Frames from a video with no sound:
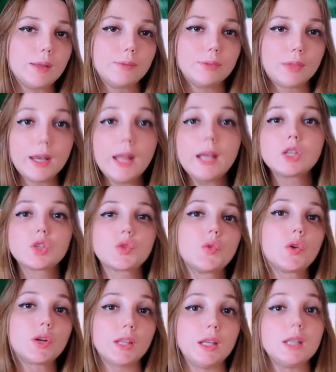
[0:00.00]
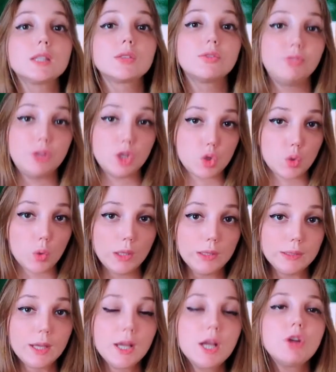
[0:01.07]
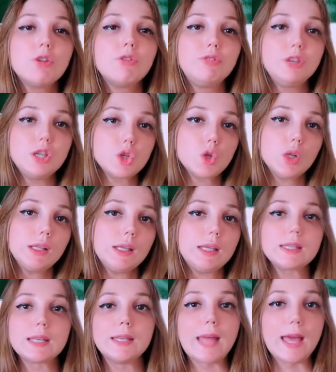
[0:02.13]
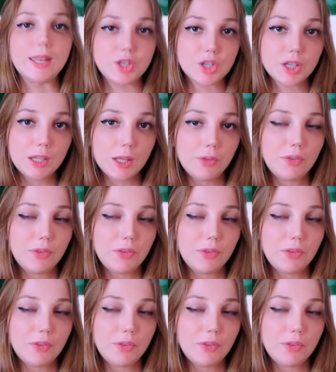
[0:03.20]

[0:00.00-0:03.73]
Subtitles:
The next word is visual. Visual is an adjective.